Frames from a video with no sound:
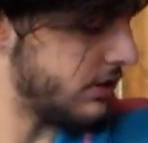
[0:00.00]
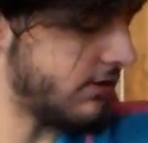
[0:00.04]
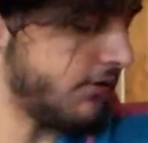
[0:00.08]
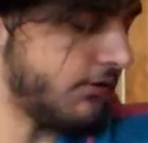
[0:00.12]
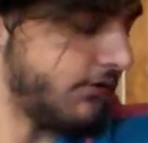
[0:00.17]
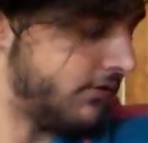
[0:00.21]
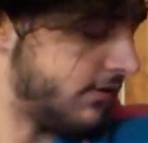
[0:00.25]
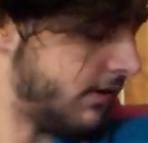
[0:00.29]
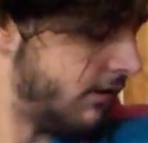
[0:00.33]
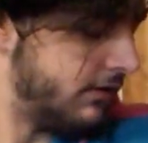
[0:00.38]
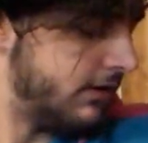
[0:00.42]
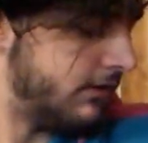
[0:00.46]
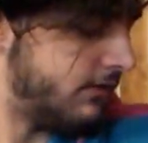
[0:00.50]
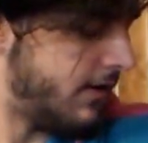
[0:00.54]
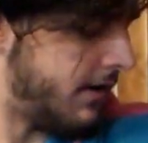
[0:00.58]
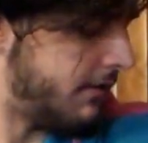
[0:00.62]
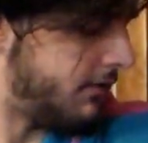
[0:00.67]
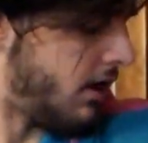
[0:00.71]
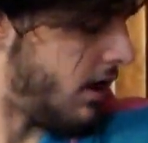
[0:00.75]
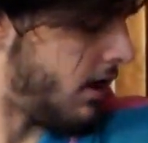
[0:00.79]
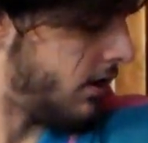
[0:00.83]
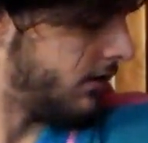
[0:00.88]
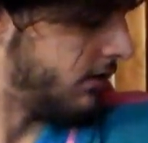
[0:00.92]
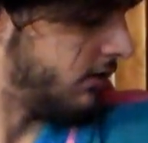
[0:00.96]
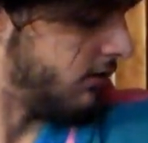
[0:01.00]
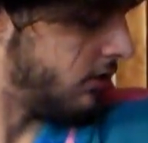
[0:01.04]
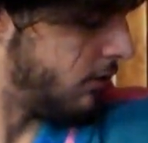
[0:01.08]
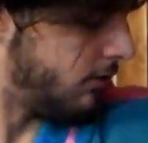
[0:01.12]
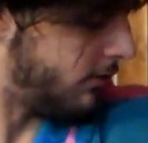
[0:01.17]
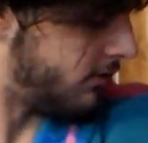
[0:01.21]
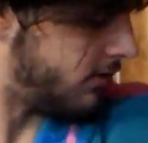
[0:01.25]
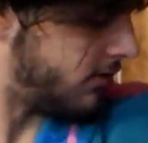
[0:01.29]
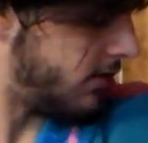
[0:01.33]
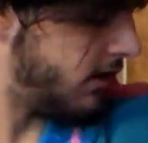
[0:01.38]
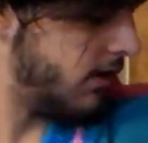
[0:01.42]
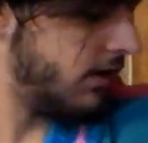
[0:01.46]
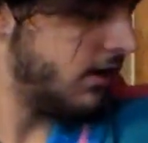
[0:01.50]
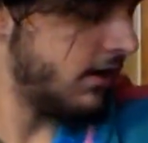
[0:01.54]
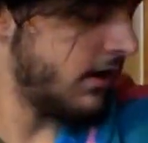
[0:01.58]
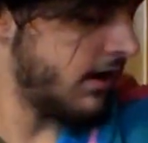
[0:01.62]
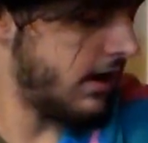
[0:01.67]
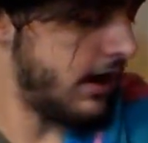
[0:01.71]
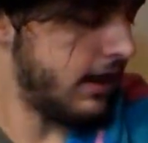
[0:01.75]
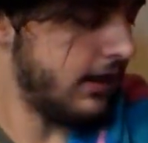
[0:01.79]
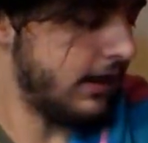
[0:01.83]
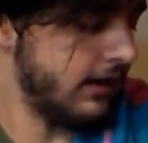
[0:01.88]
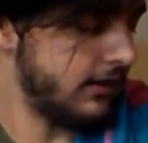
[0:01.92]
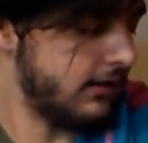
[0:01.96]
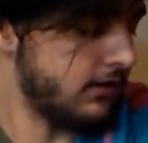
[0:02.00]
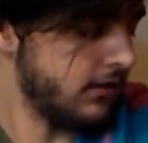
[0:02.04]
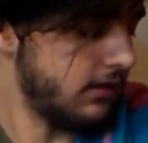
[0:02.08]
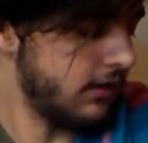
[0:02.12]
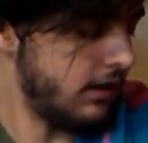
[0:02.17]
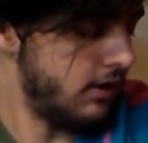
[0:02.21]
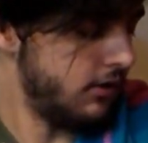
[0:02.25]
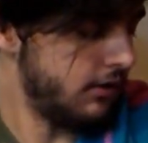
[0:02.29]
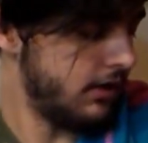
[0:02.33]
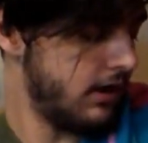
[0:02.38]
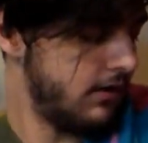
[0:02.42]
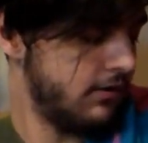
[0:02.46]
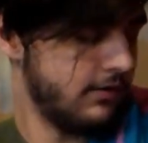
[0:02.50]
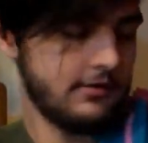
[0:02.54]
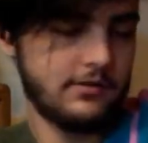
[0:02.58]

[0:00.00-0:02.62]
It was $75 USD. I like the logo.